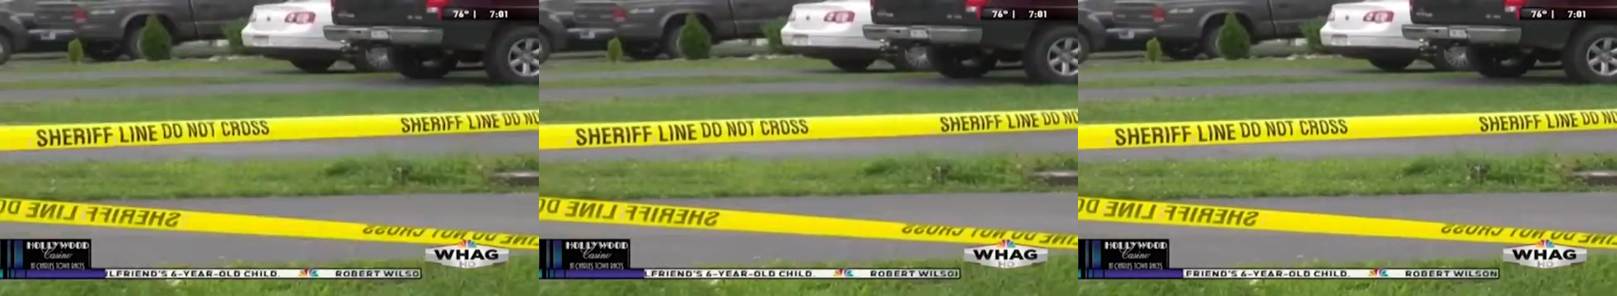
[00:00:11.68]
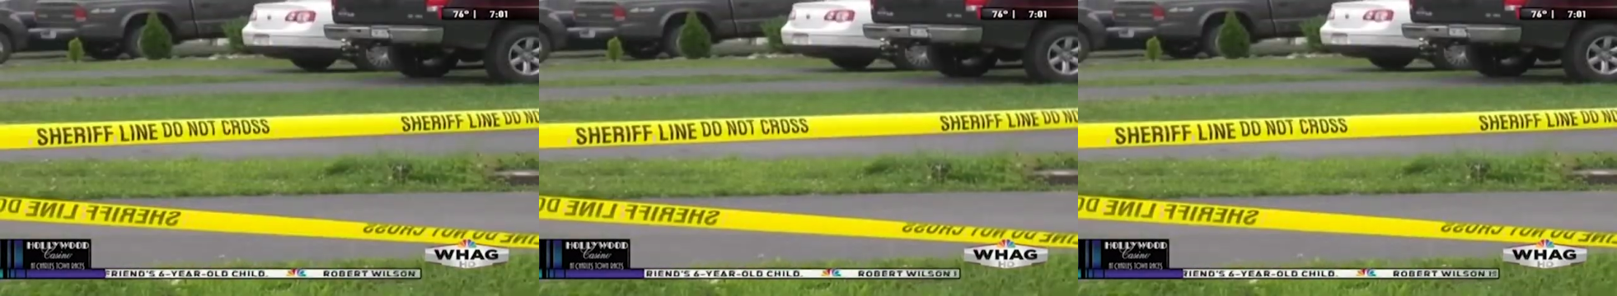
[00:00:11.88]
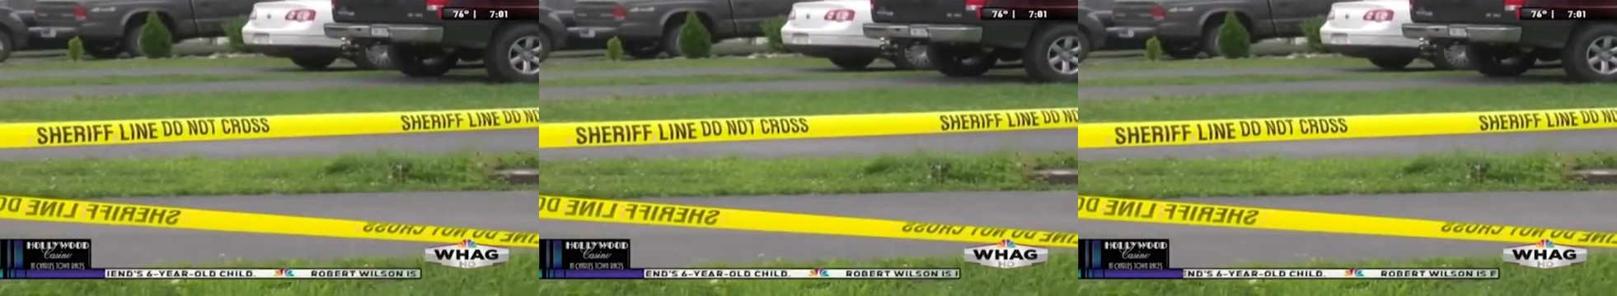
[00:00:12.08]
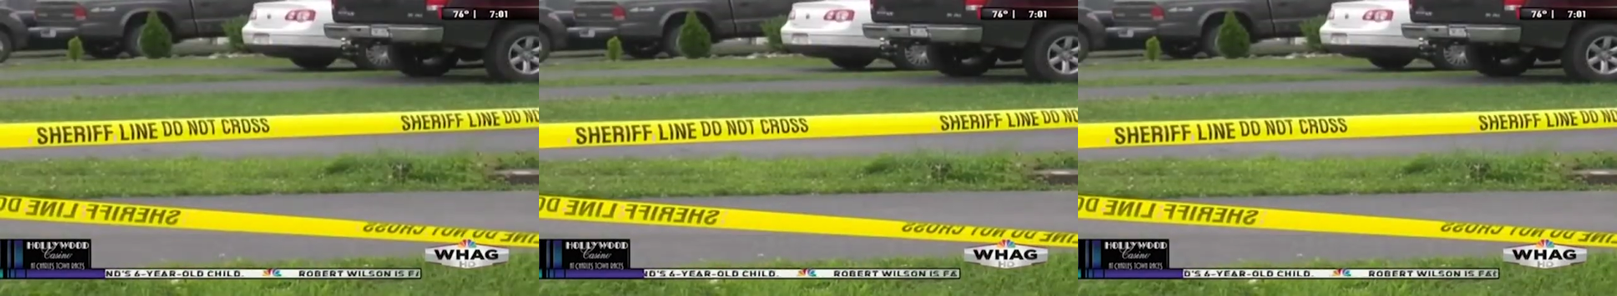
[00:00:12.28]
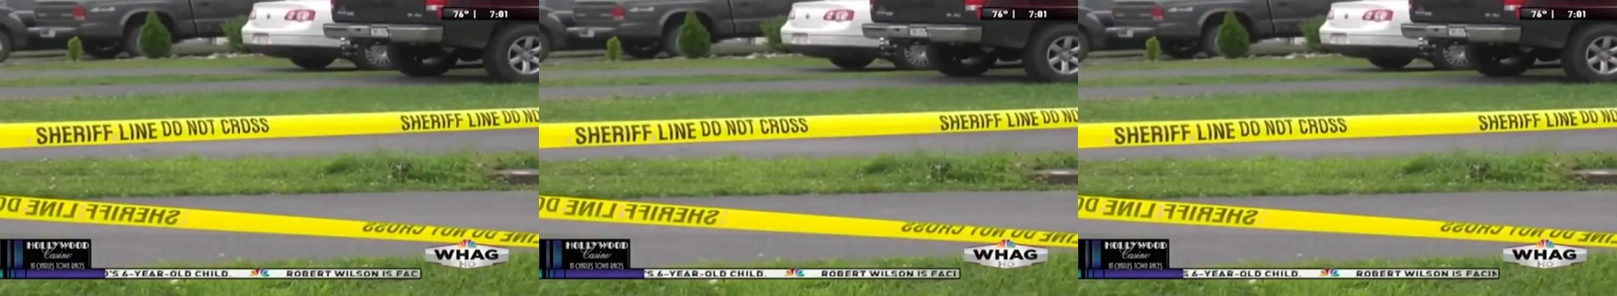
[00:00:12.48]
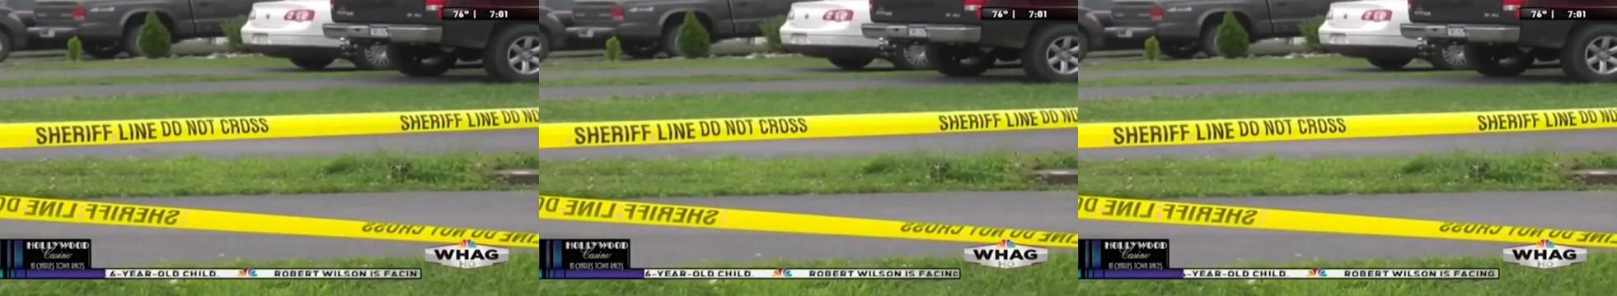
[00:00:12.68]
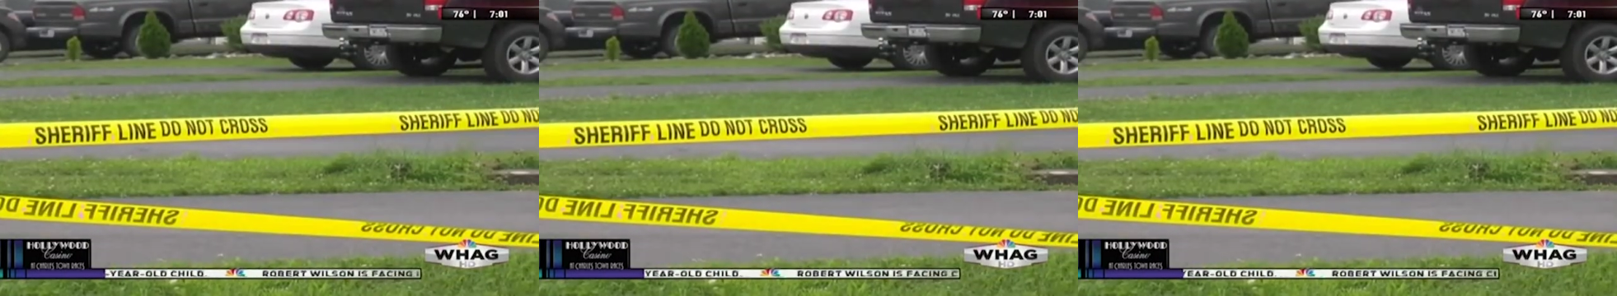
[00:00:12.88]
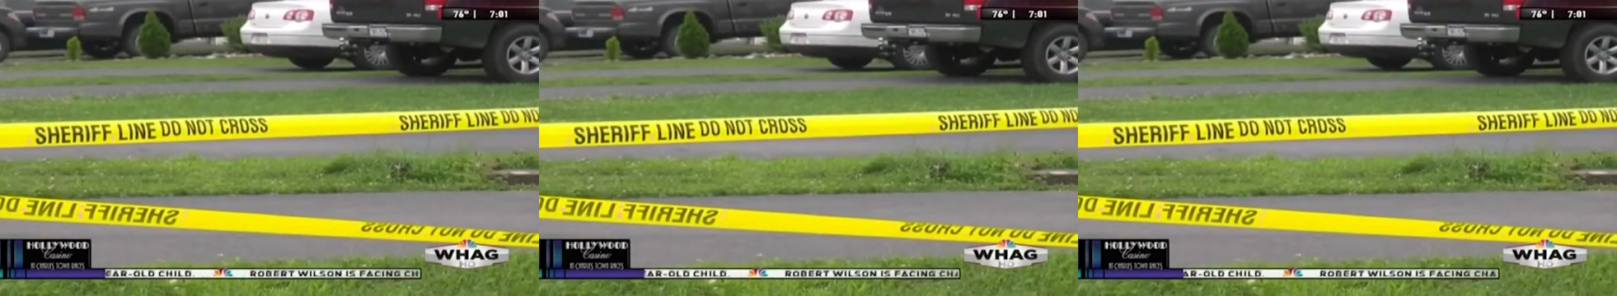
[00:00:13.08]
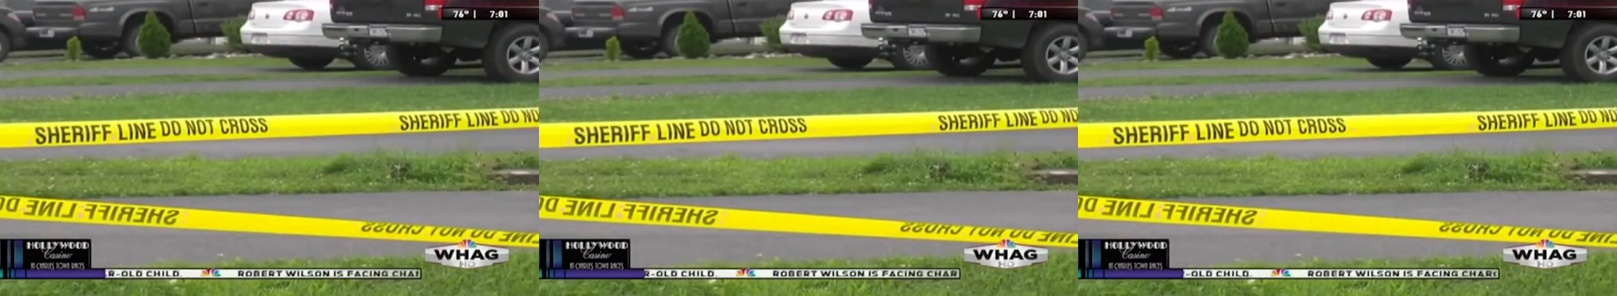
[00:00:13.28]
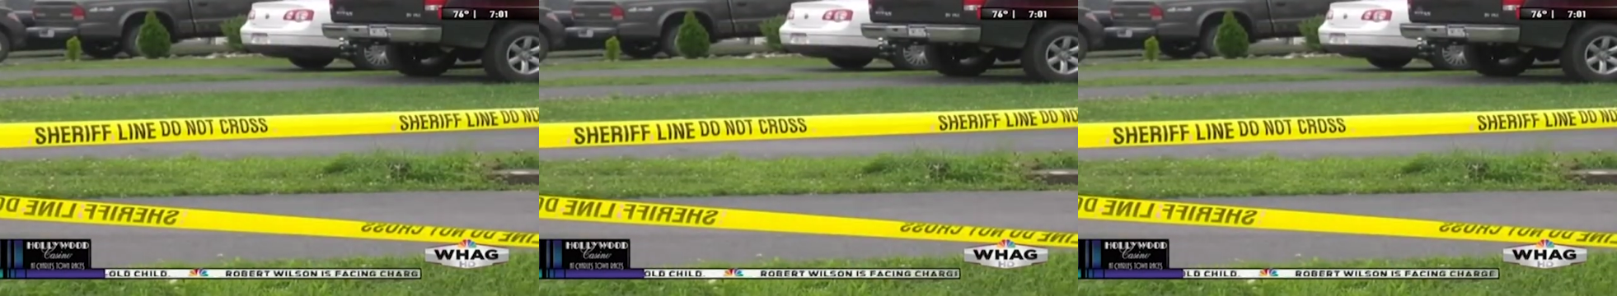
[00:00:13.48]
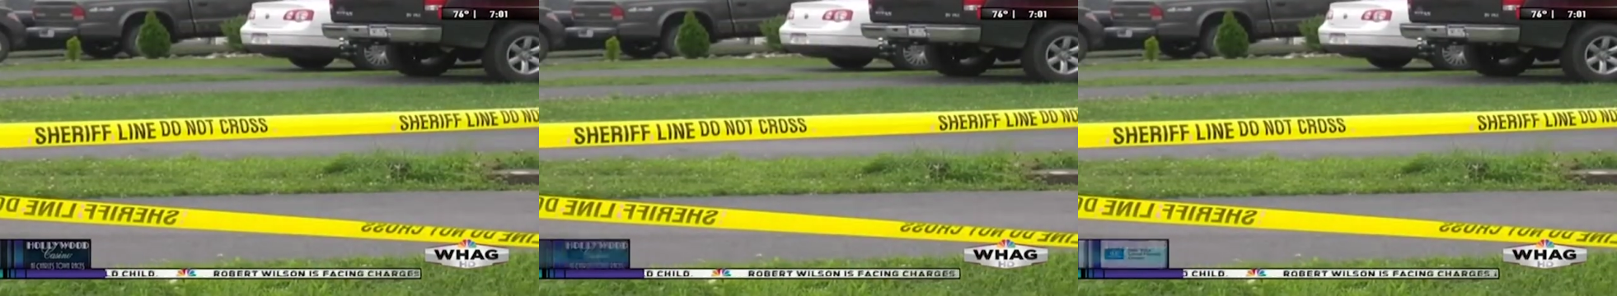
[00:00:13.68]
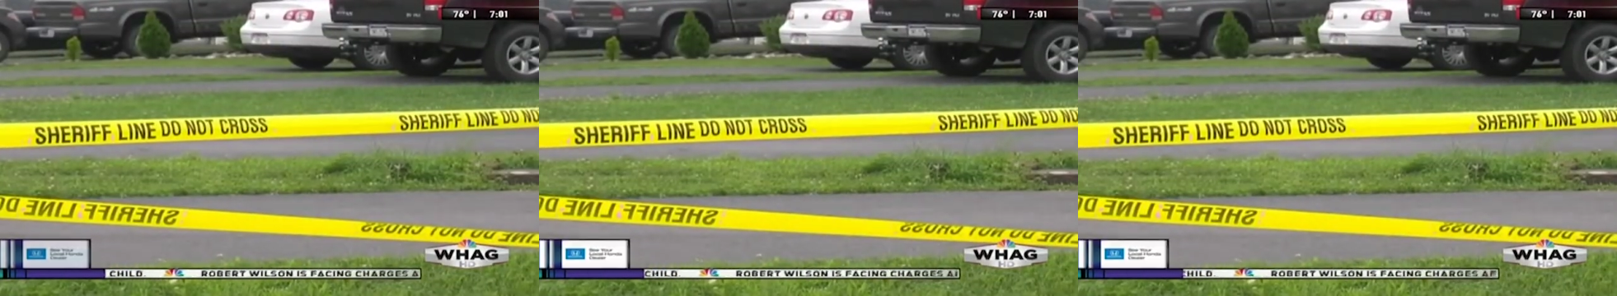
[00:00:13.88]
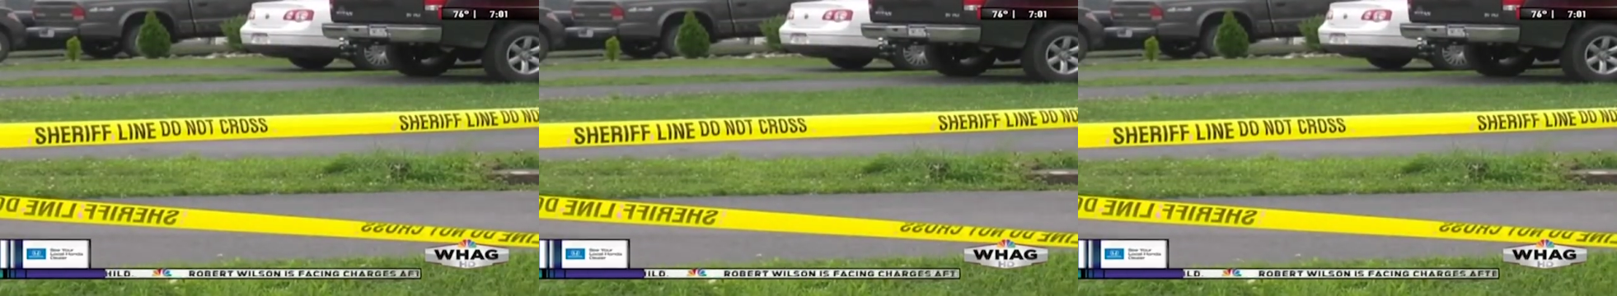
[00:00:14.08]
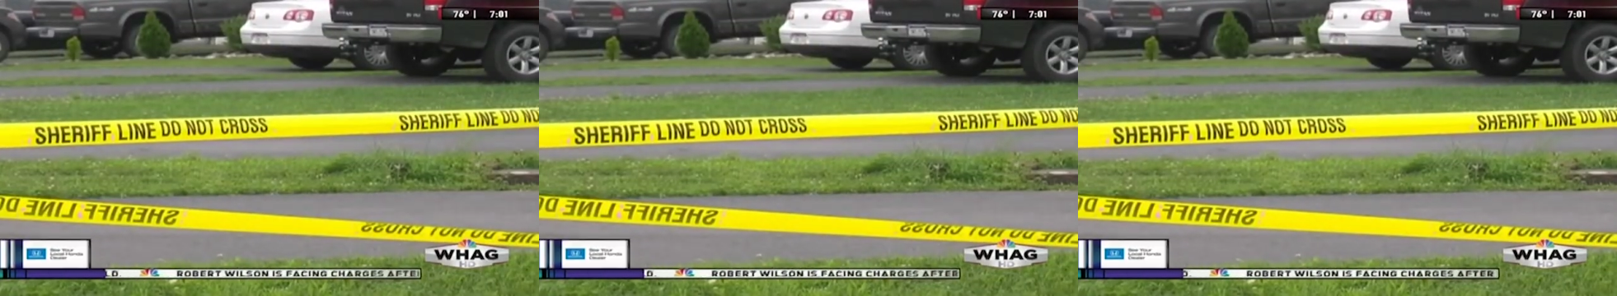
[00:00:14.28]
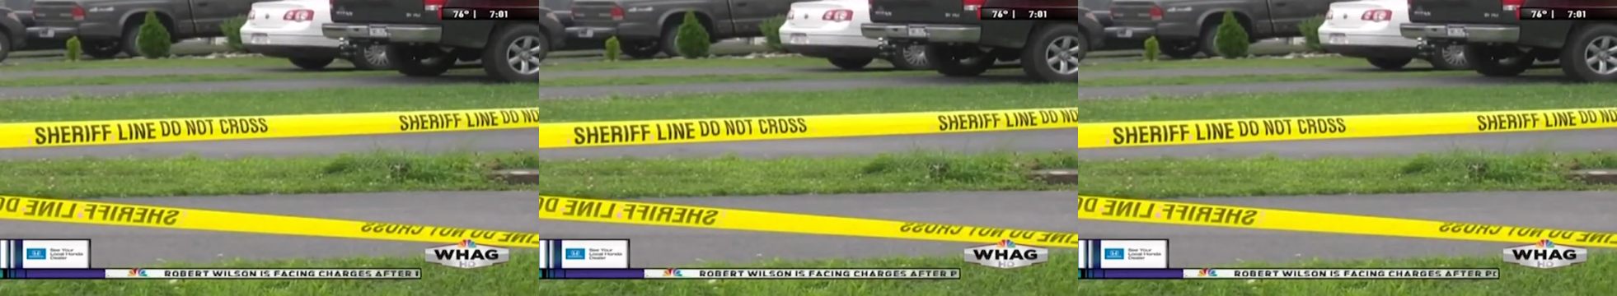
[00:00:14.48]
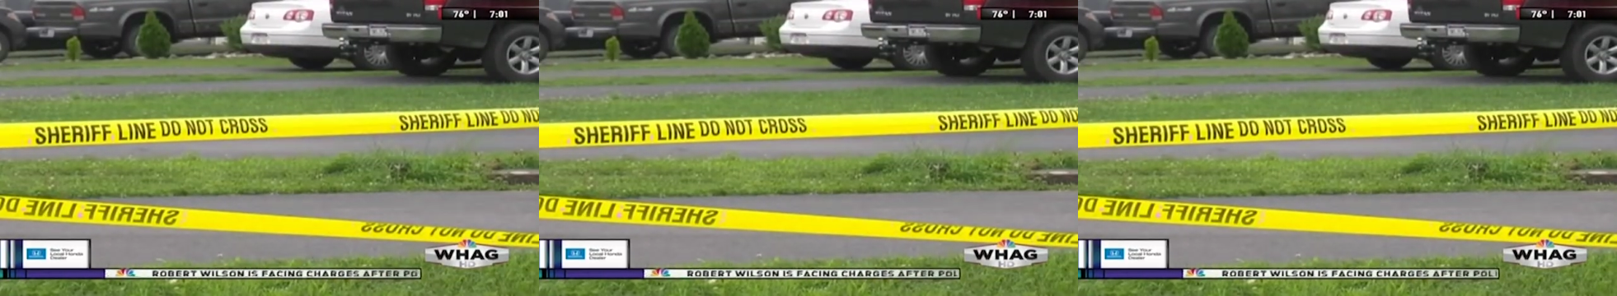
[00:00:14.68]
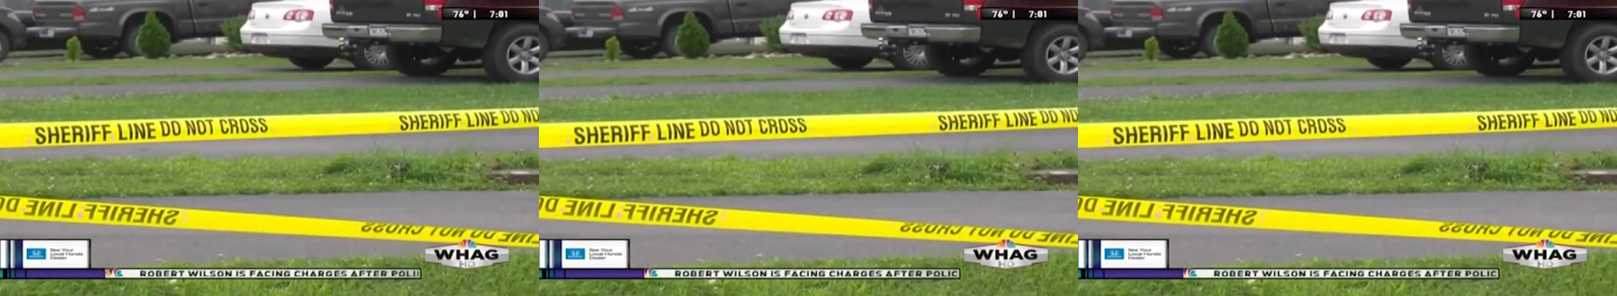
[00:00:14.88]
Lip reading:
No face is visible, so there are no lips to read.